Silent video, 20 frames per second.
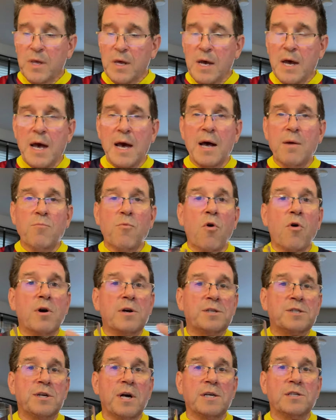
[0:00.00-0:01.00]
and more
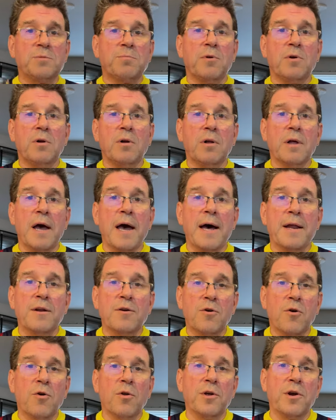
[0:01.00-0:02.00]
accessible at
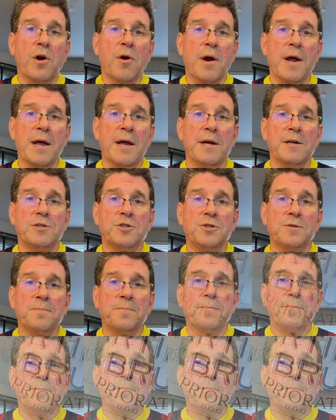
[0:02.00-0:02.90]
an earlier age.